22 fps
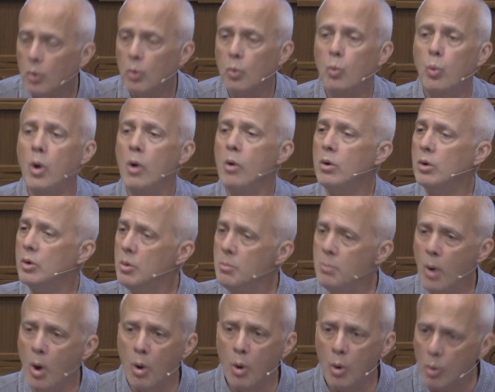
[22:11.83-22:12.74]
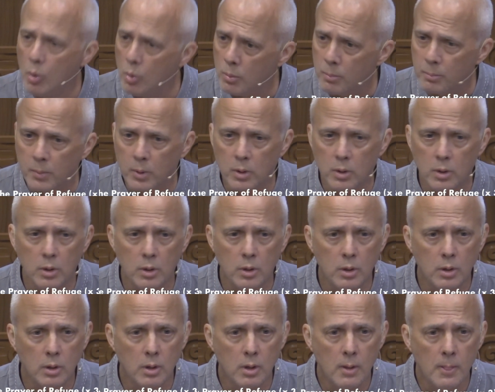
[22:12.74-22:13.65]
Welcome home.
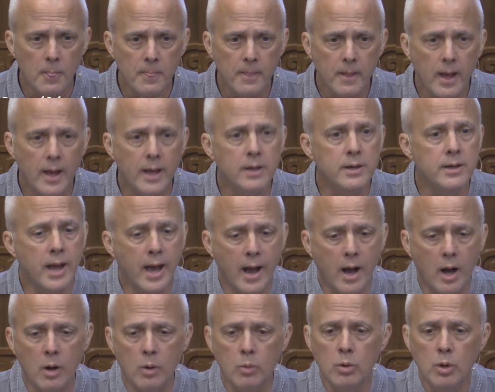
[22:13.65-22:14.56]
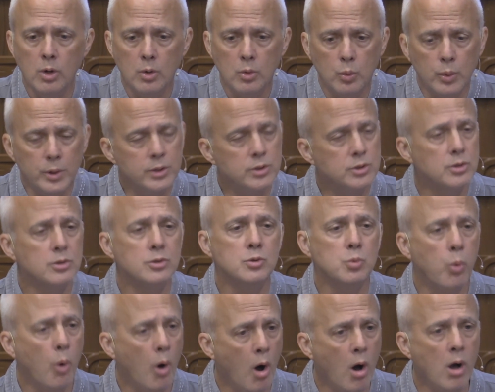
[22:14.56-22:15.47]
And now we
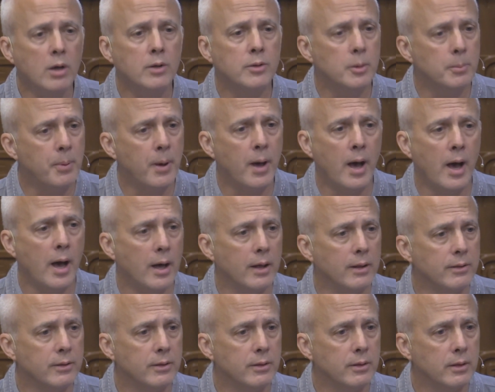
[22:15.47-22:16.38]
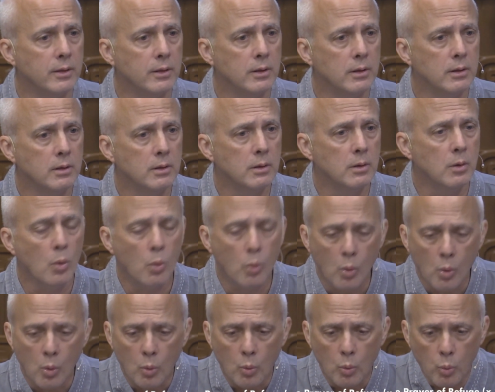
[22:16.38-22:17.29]
just walk the path.
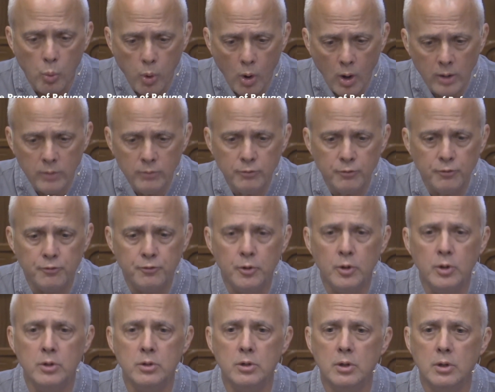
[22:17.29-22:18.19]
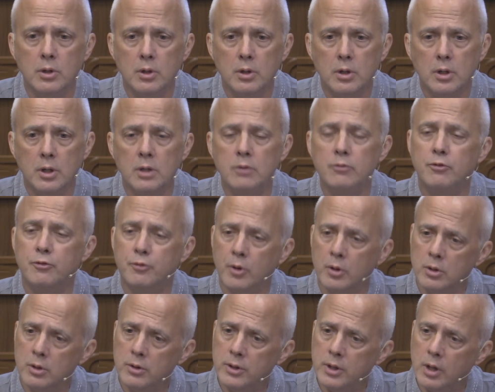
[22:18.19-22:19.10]
One foot in
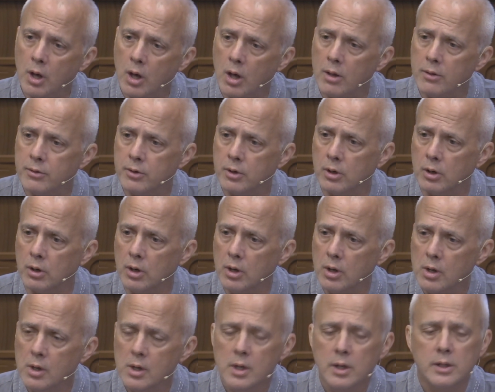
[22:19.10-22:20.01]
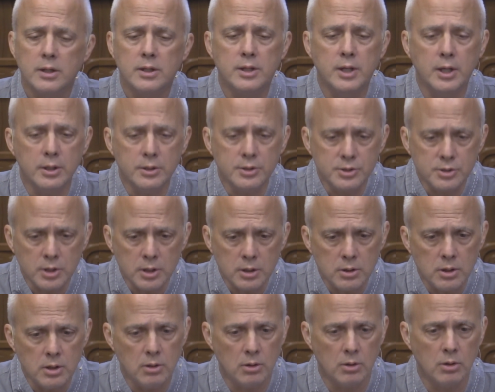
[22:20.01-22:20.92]
front of the other,
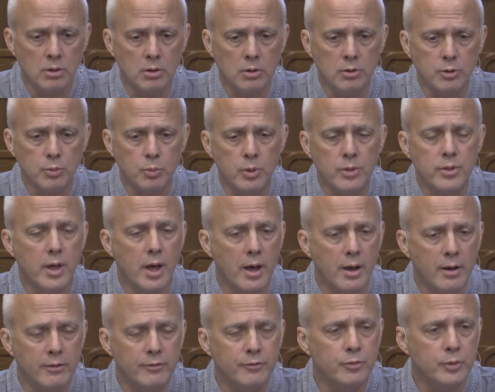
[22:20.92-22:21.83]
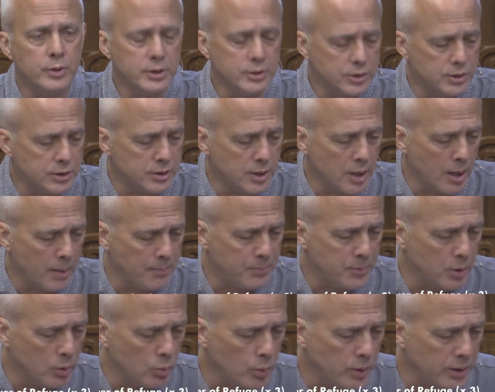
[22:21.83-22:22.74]
kissing the earth with every step
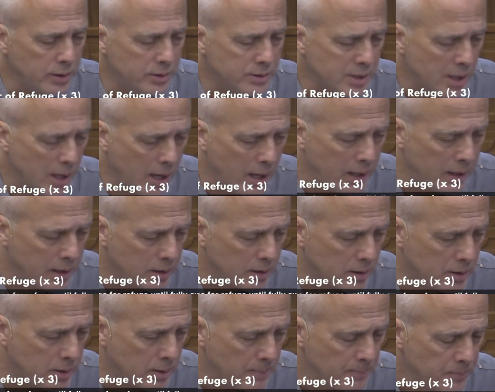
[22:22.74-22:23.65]
that we take.